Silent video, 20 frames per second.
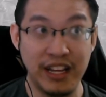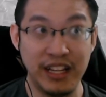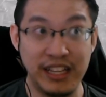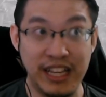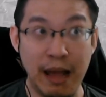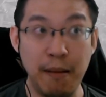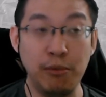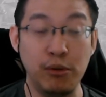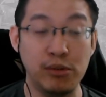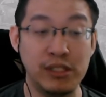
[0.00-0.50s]

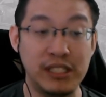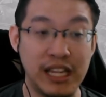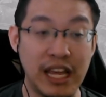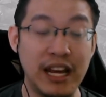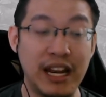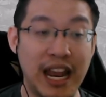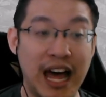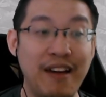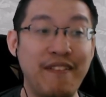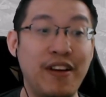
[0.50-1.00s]
them to stay
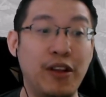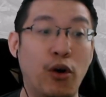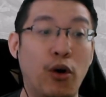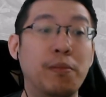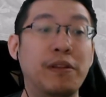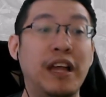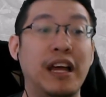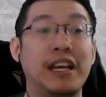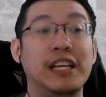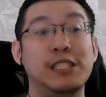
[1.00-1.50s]
alive and hope
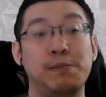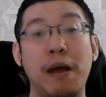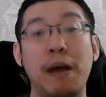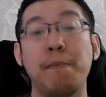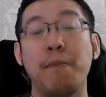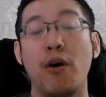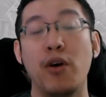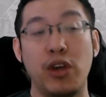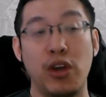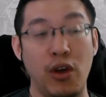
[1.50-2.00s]
that they spend
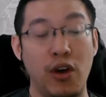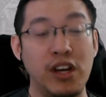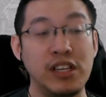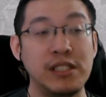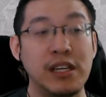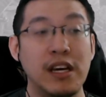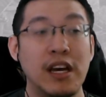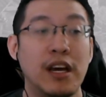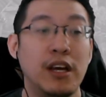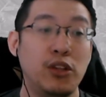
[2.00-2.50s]
more chaos
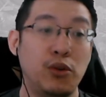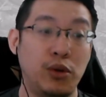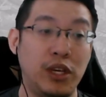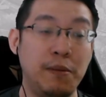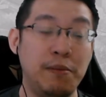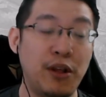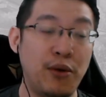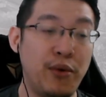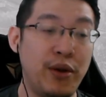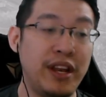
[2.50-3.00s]
to
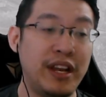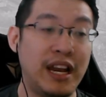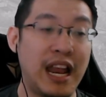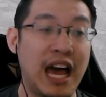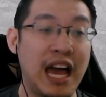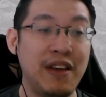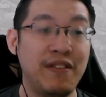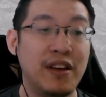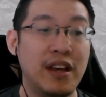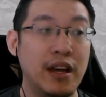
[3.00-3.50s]
keep the raid
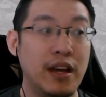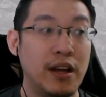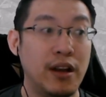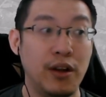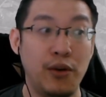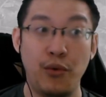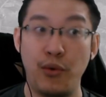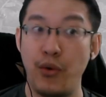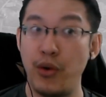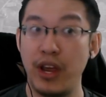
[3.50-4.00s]
alive.
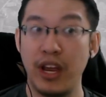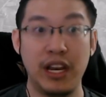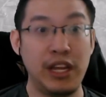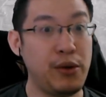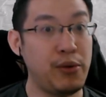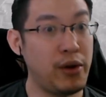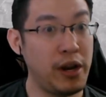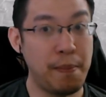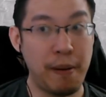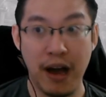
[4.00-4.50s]
Really,
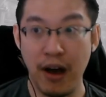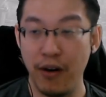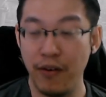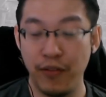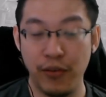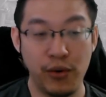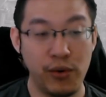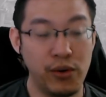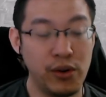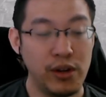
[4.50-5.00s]
really
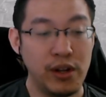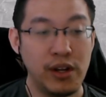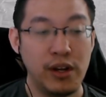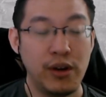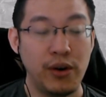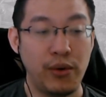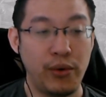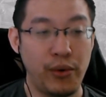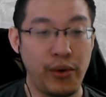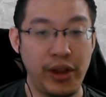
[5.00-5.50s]
powerful.
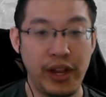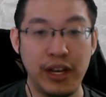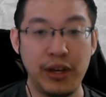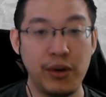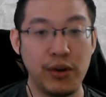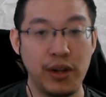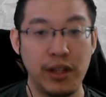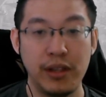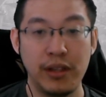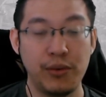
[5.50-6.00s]
Really
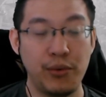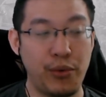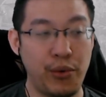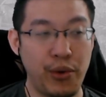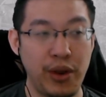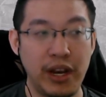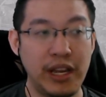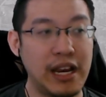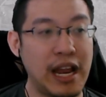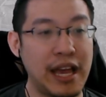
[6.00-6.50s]
good.
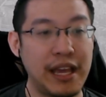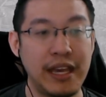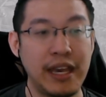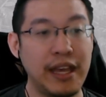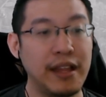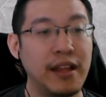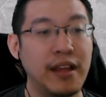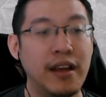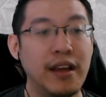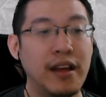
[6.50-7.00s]
Really like
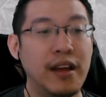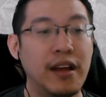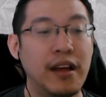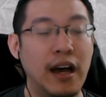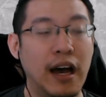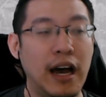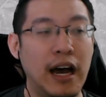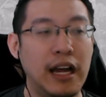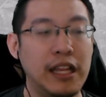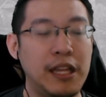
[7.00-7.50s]
it.
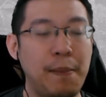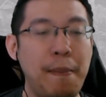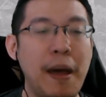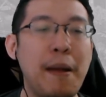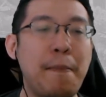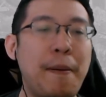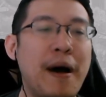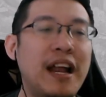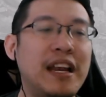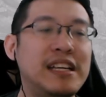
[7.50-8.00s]
The
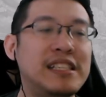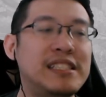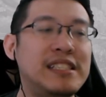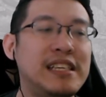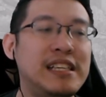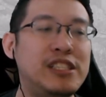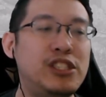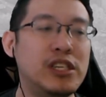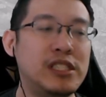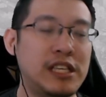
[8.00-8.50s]
bad part is
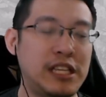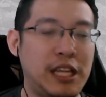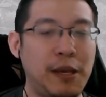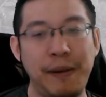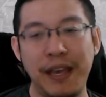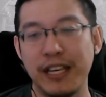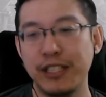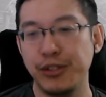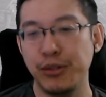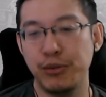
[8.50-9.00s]
it's just a
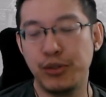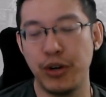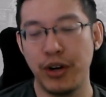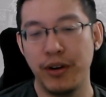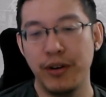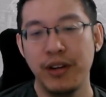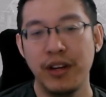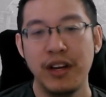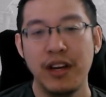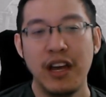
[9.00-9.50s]
DPS neutral.
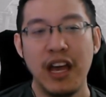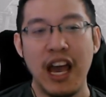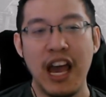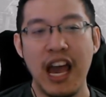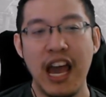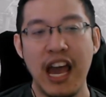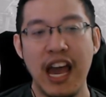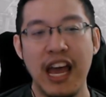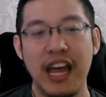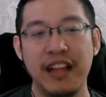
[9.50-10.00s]

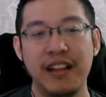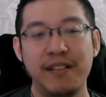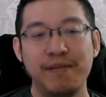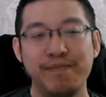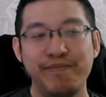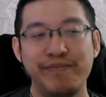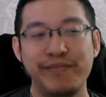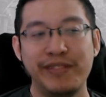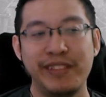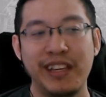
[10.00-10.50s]
And
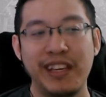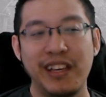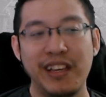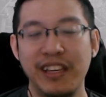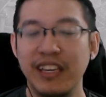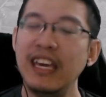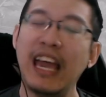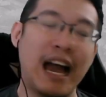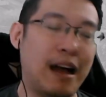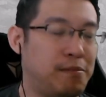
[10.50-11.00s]

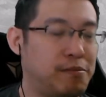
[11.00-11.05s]
yeah,